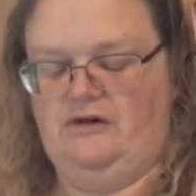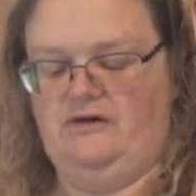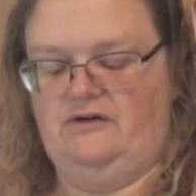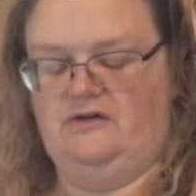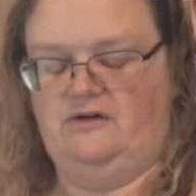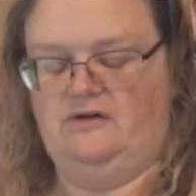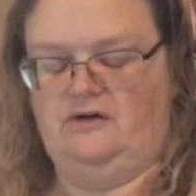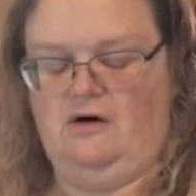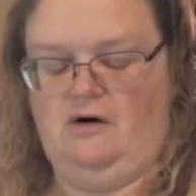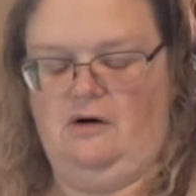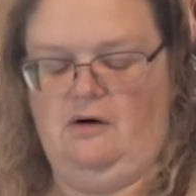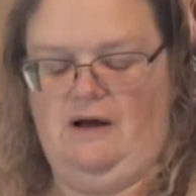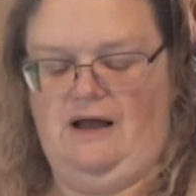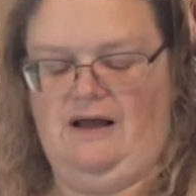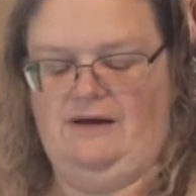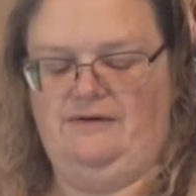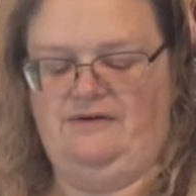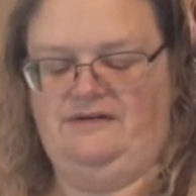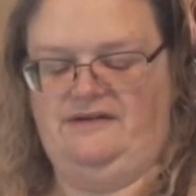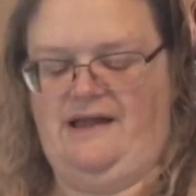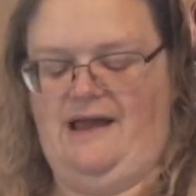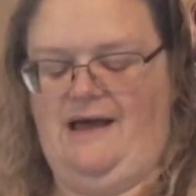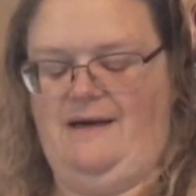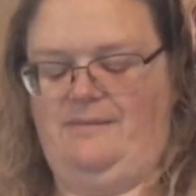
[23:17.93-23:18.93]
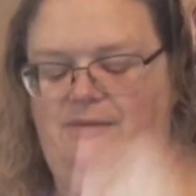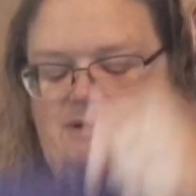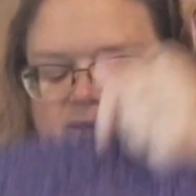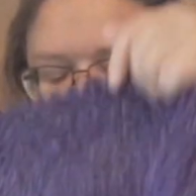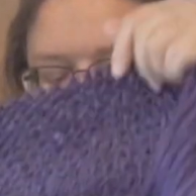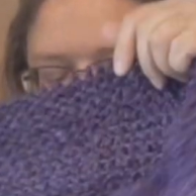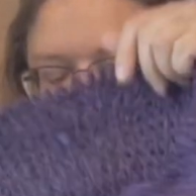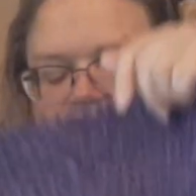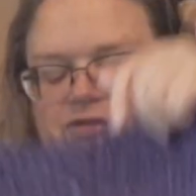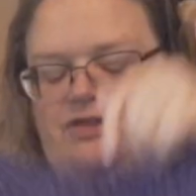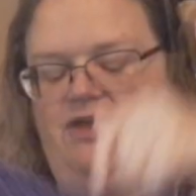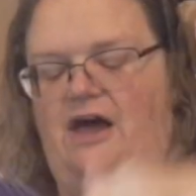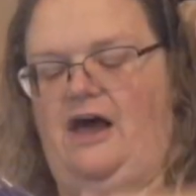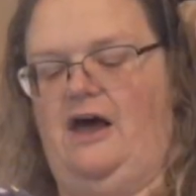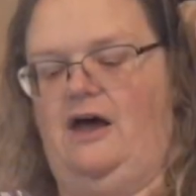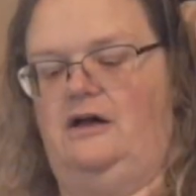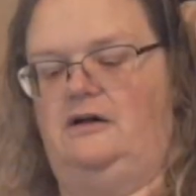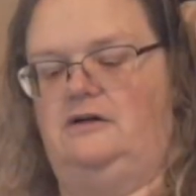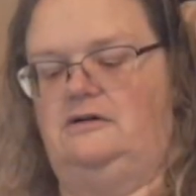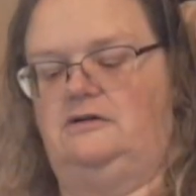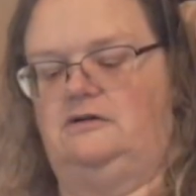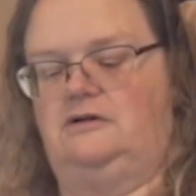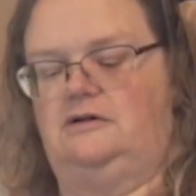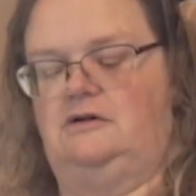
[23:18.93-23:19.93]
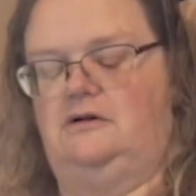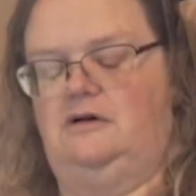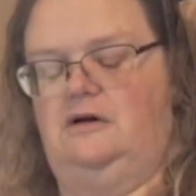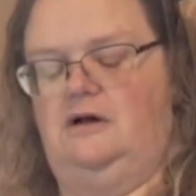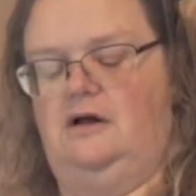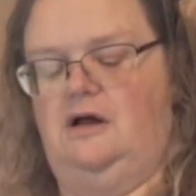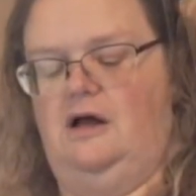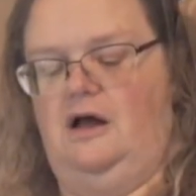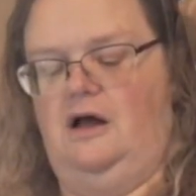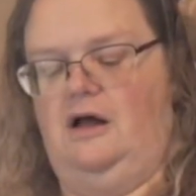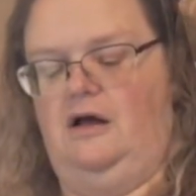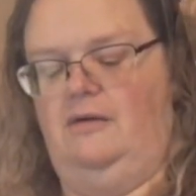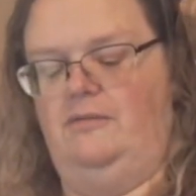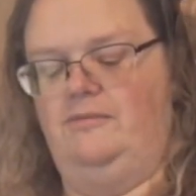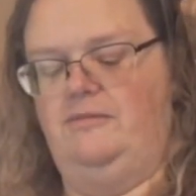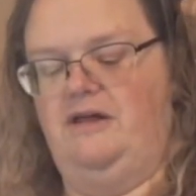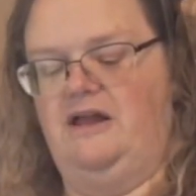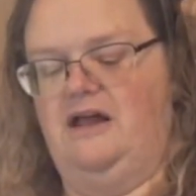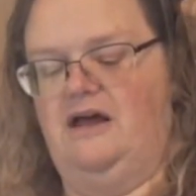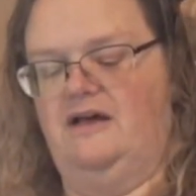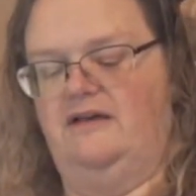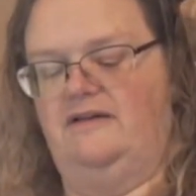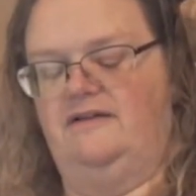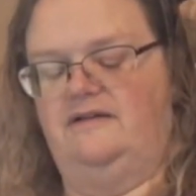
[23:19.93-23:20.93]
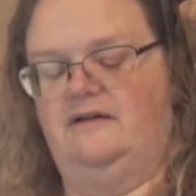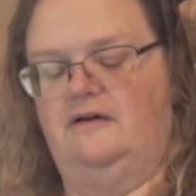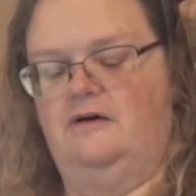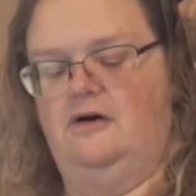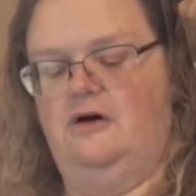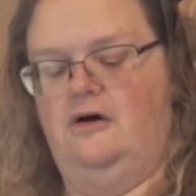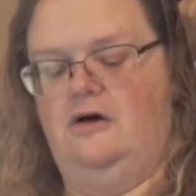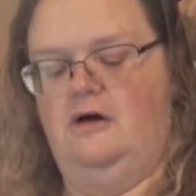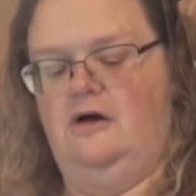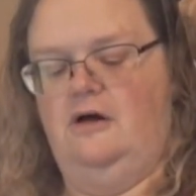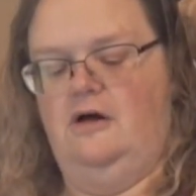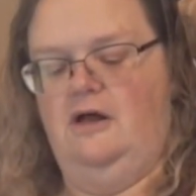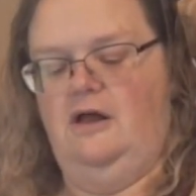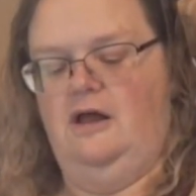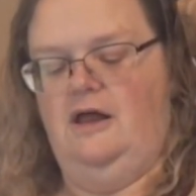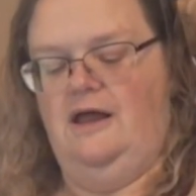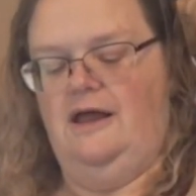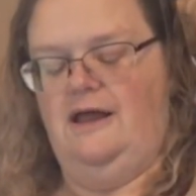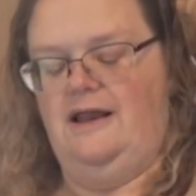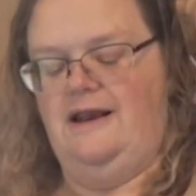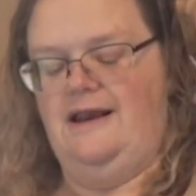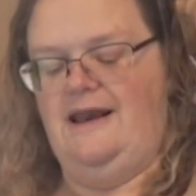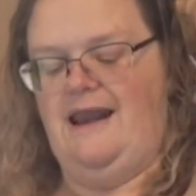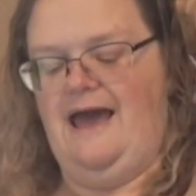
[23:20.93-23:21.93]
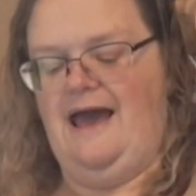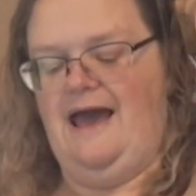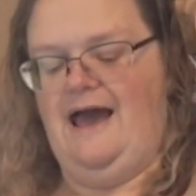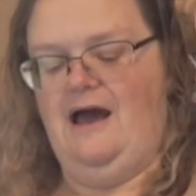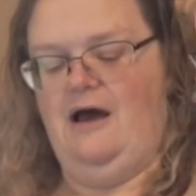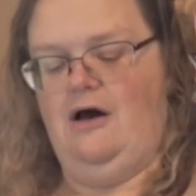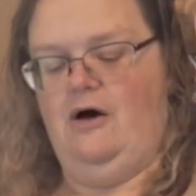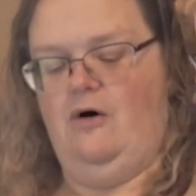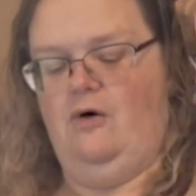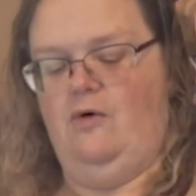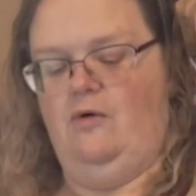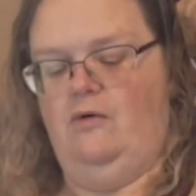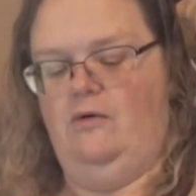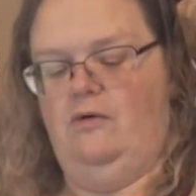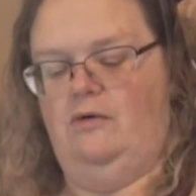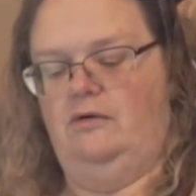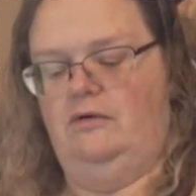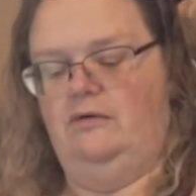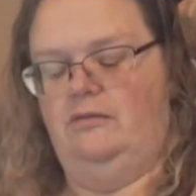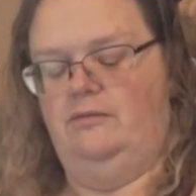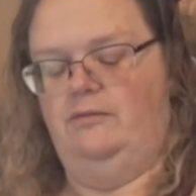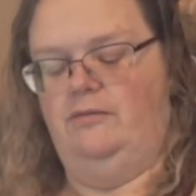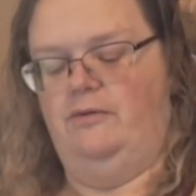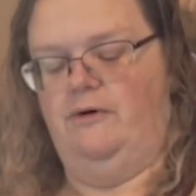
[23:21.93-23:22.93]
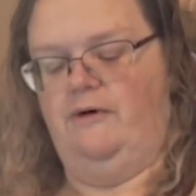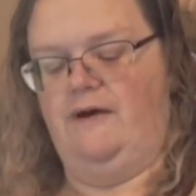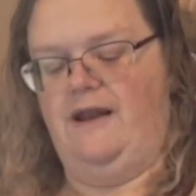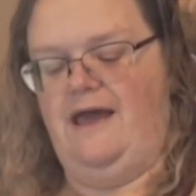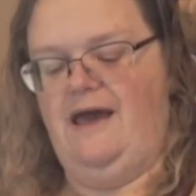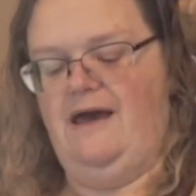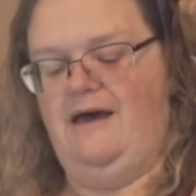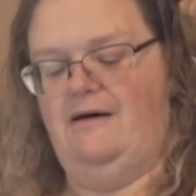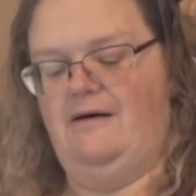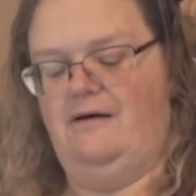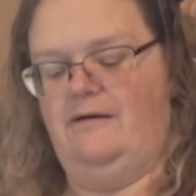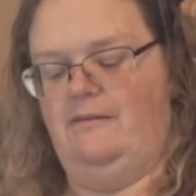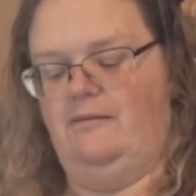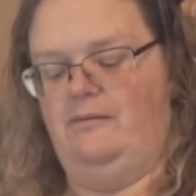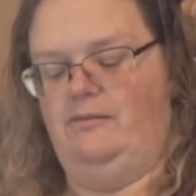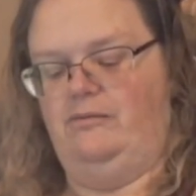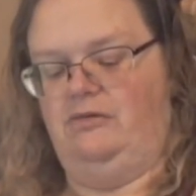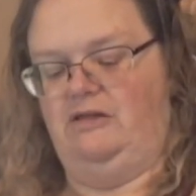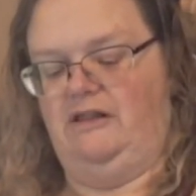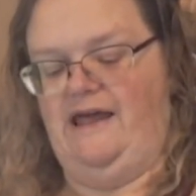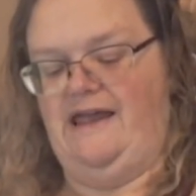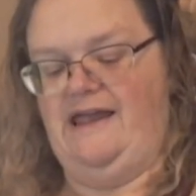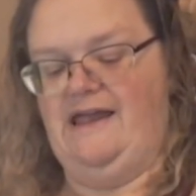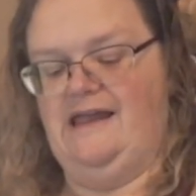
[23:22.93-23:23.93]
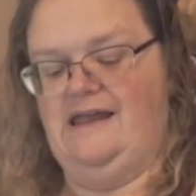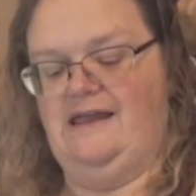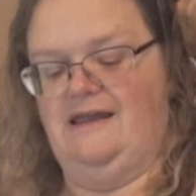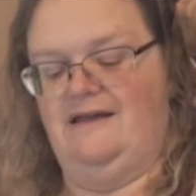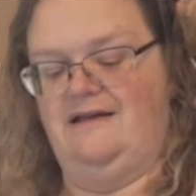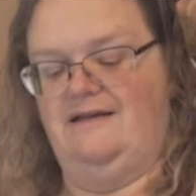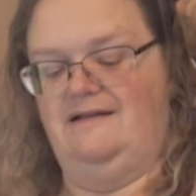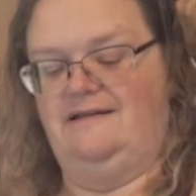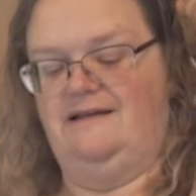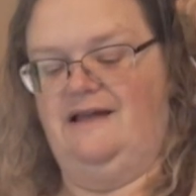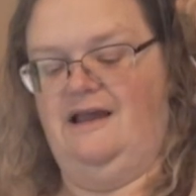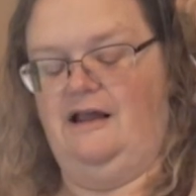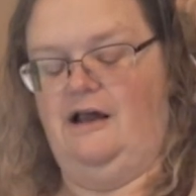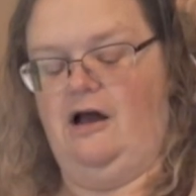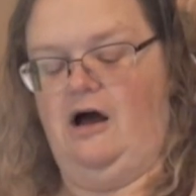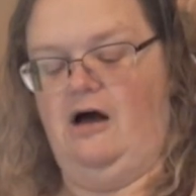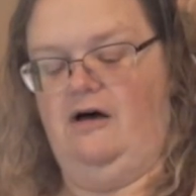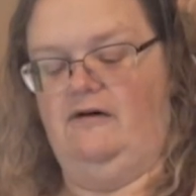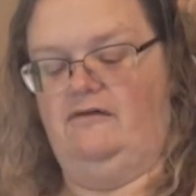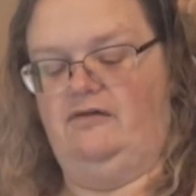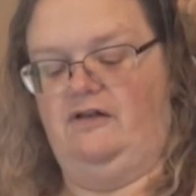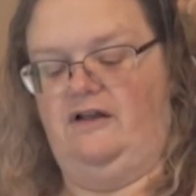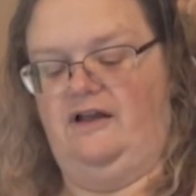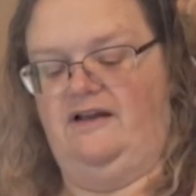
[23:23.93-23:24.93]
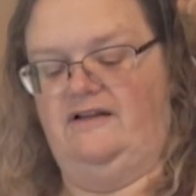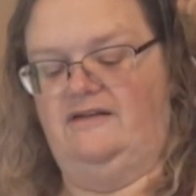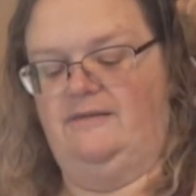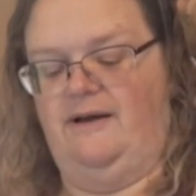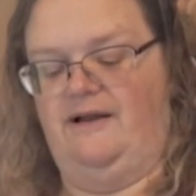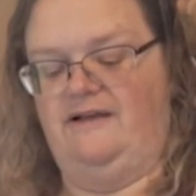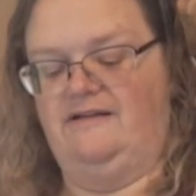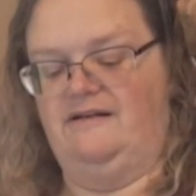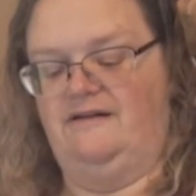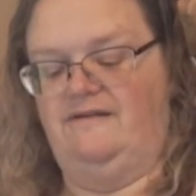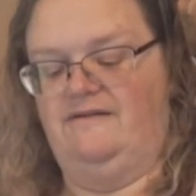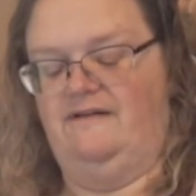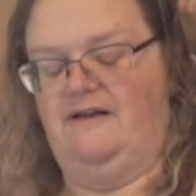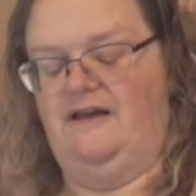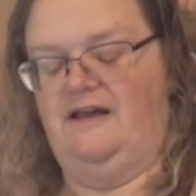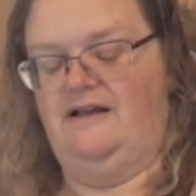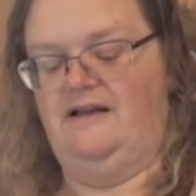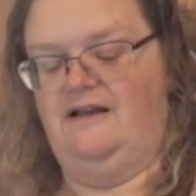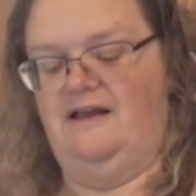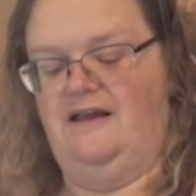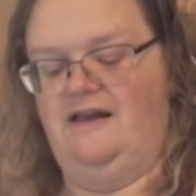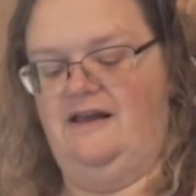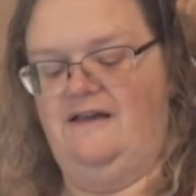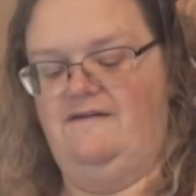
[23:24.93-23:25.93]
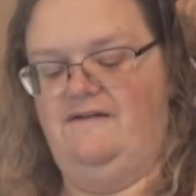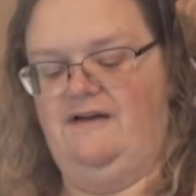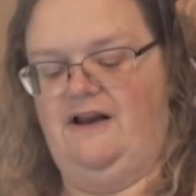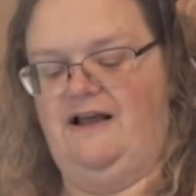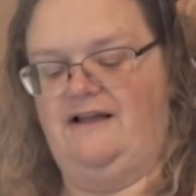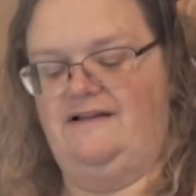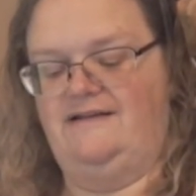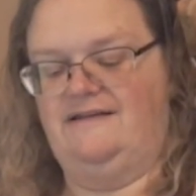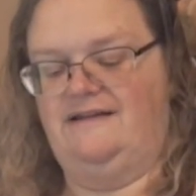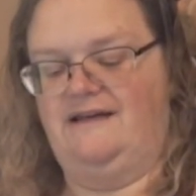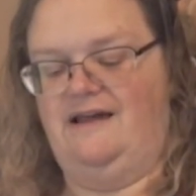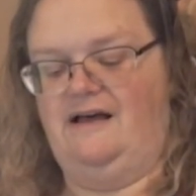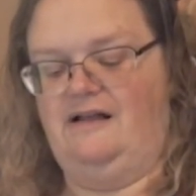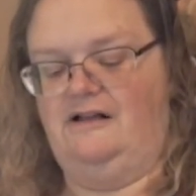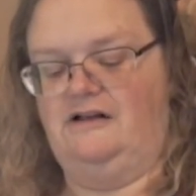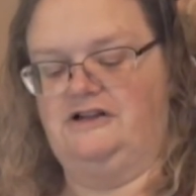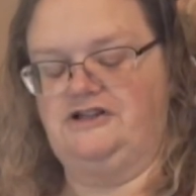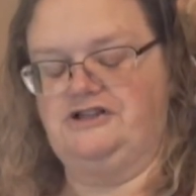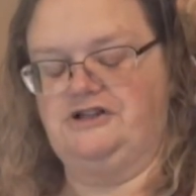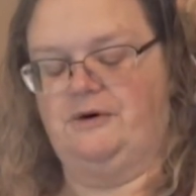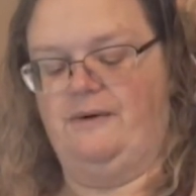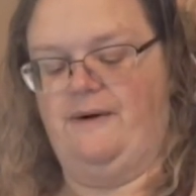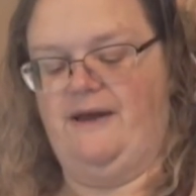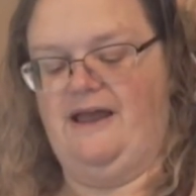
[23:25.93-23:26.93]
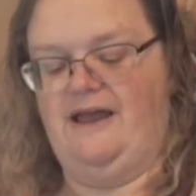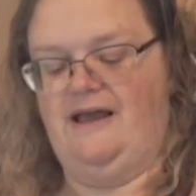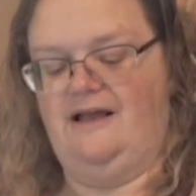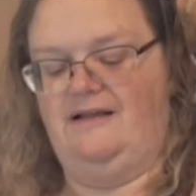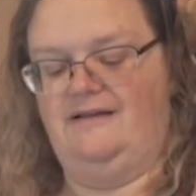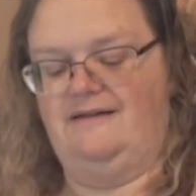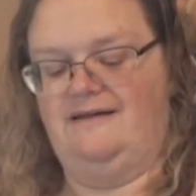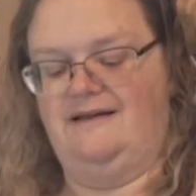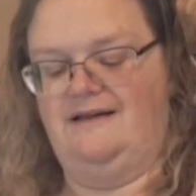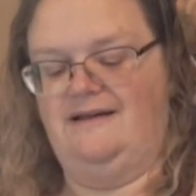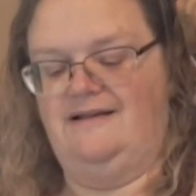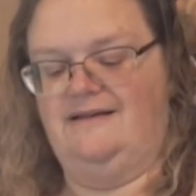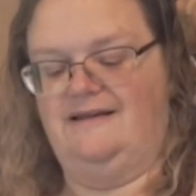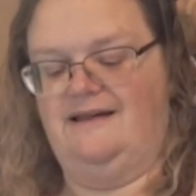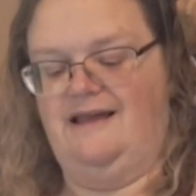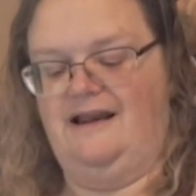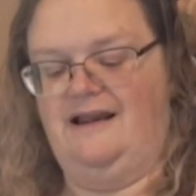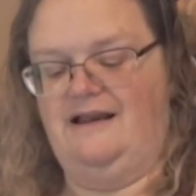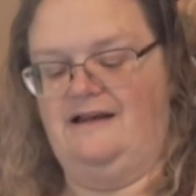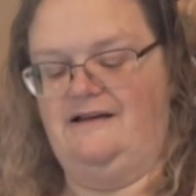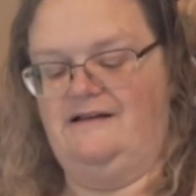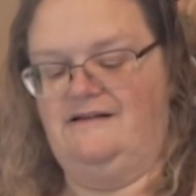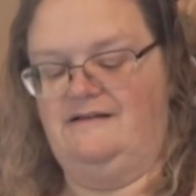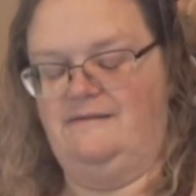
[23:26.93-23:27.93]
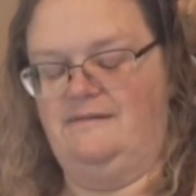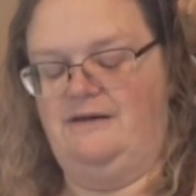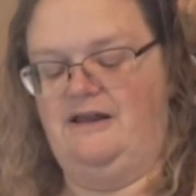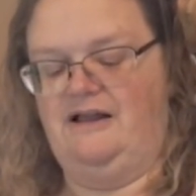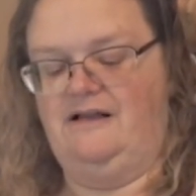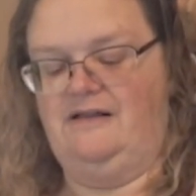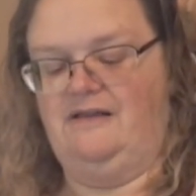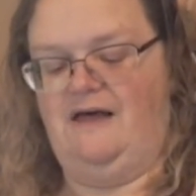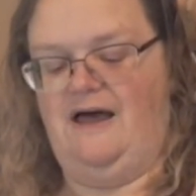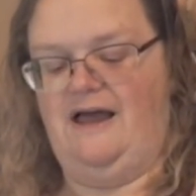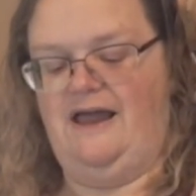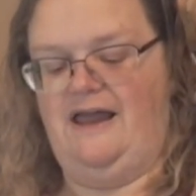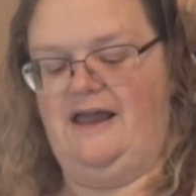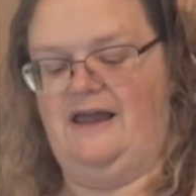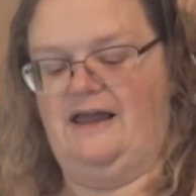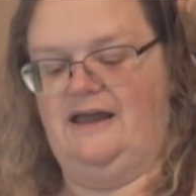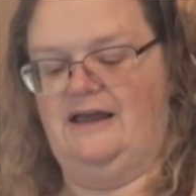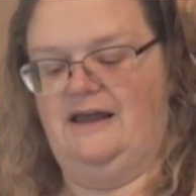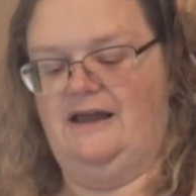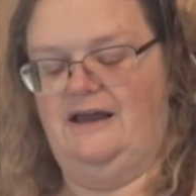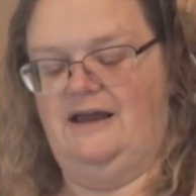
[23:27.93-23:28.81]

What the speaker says: So I was happy about that, because now Bernat blanket is getting awfully expensive. Even on sale at Joann's, it's getting to be like